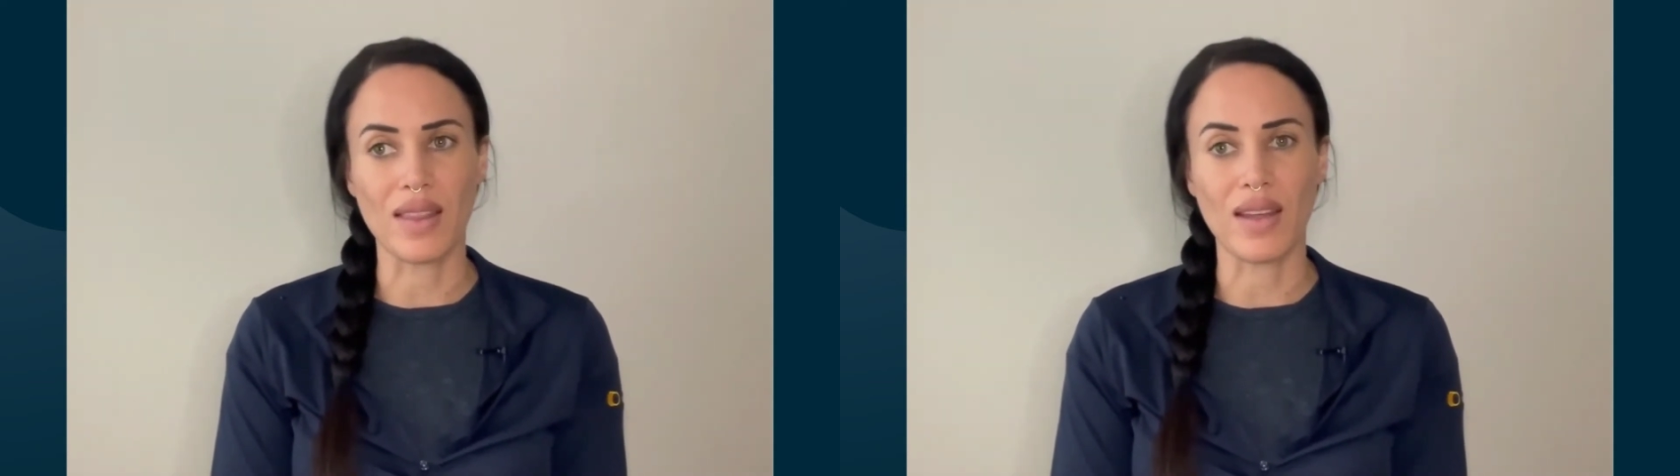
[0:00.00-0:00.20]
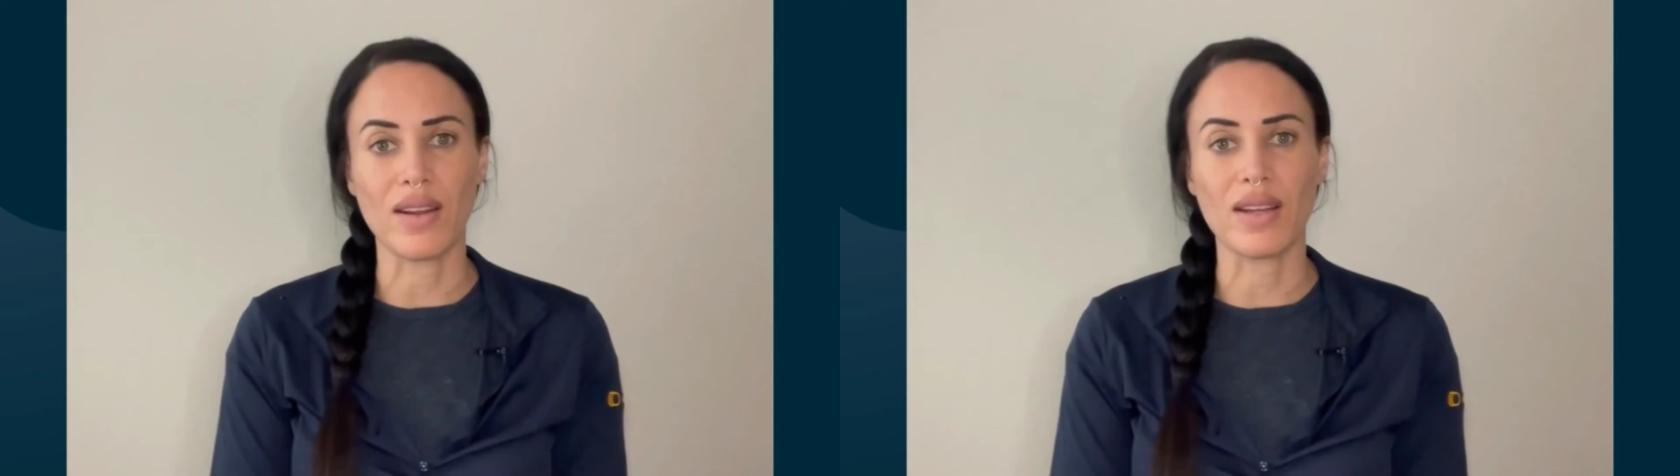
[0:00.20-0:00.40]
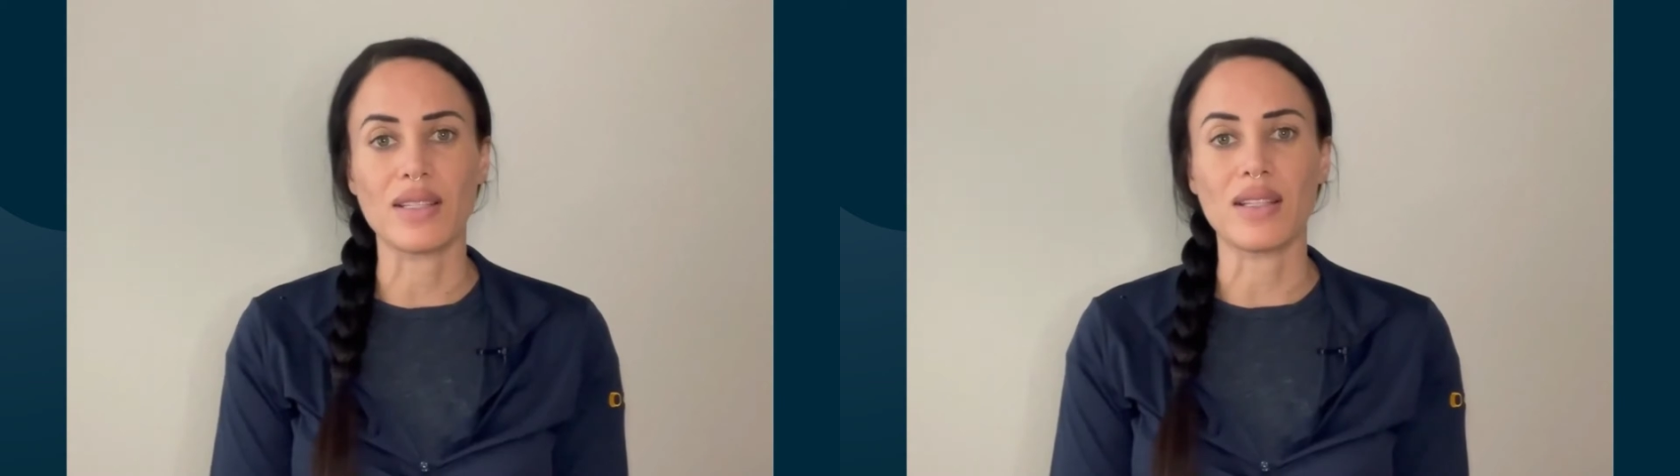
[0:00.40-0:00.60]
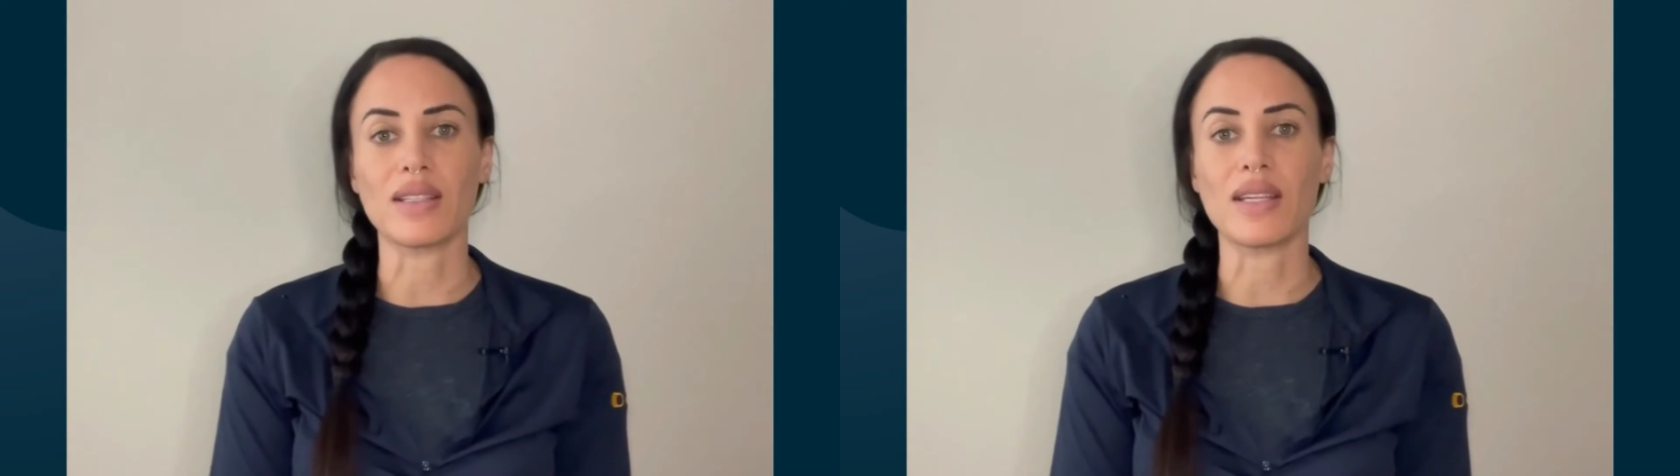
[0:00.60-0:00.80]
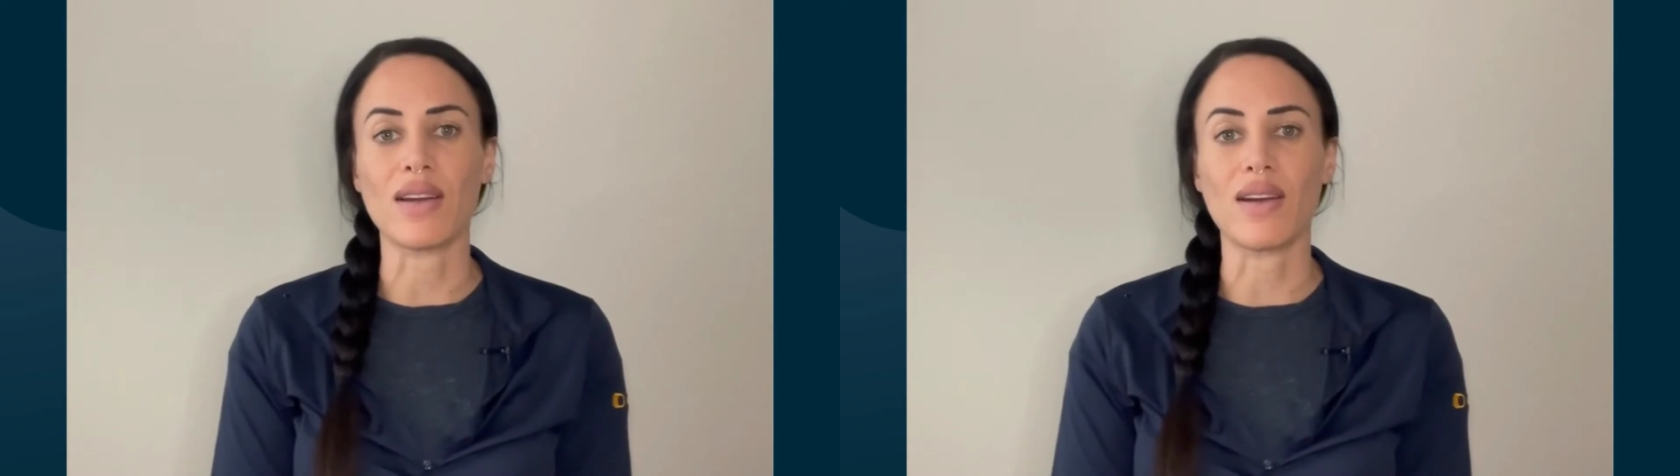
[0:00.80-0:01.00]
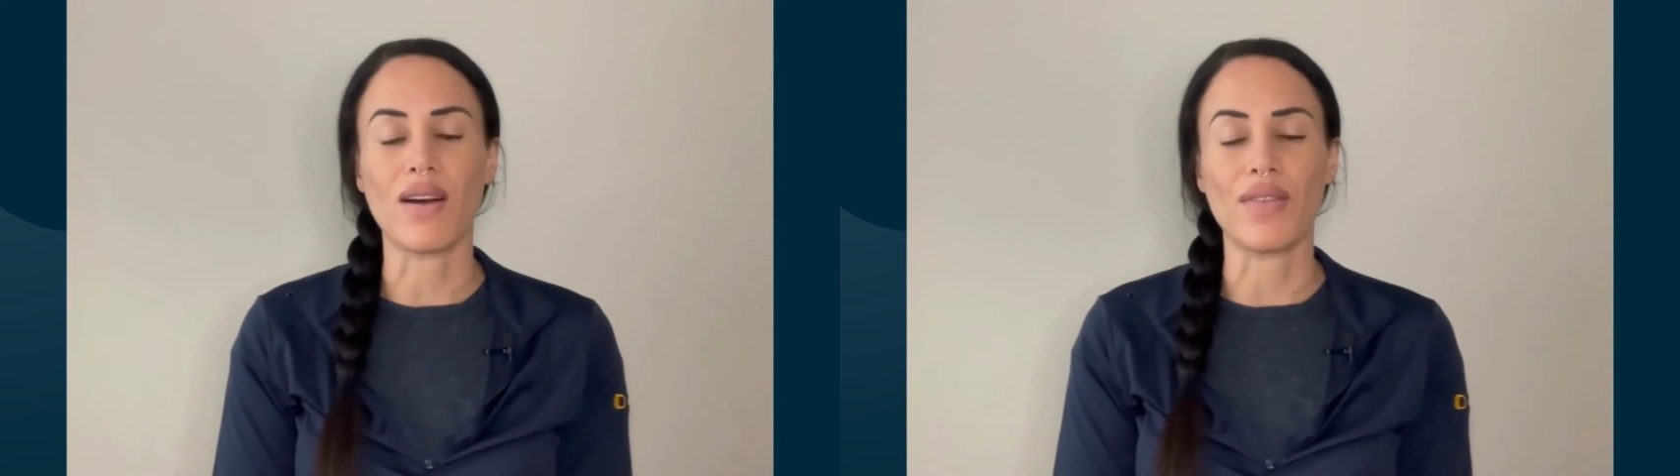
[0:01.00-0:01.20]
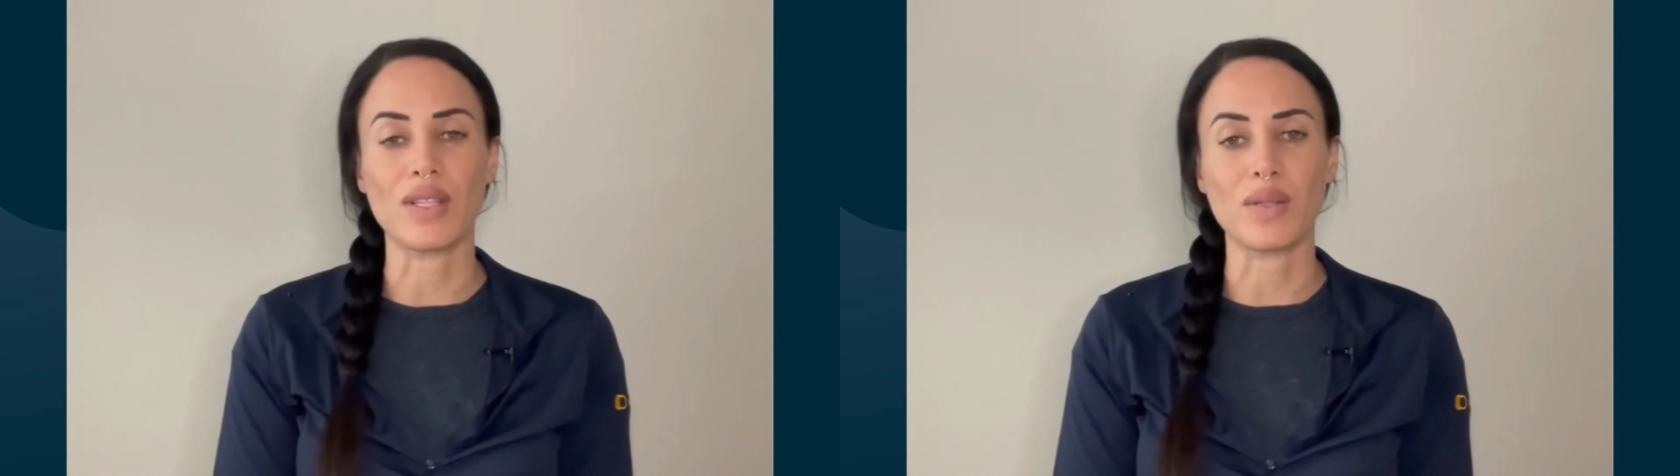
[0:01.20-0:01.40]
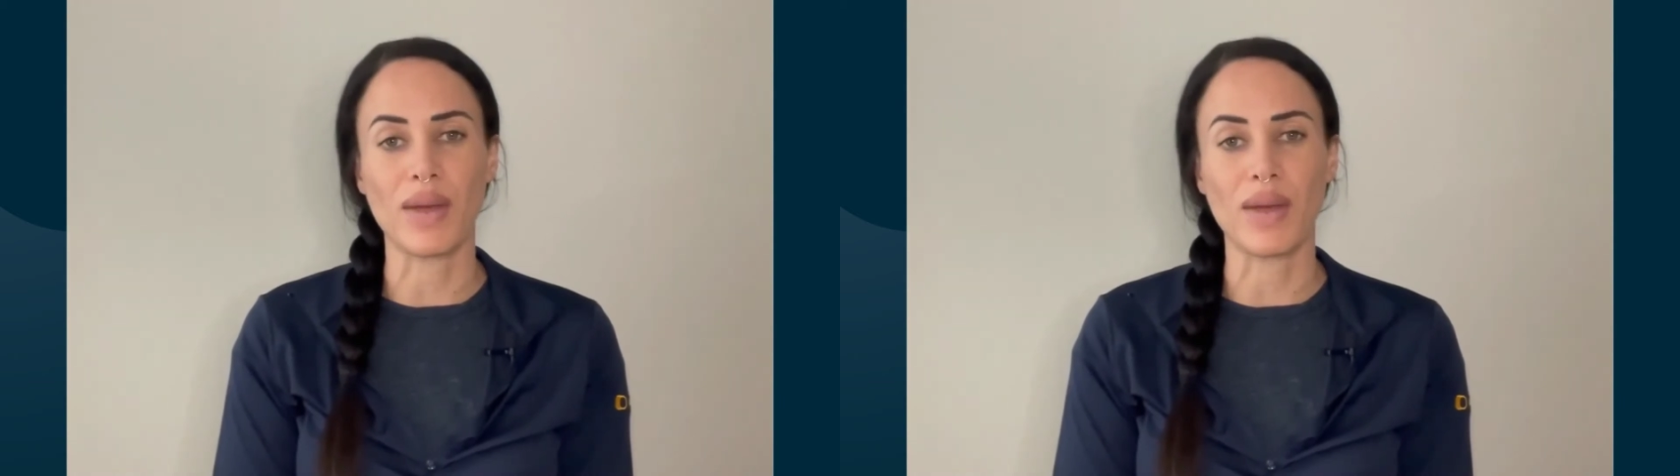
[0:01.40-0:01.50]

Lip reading: there is a link on this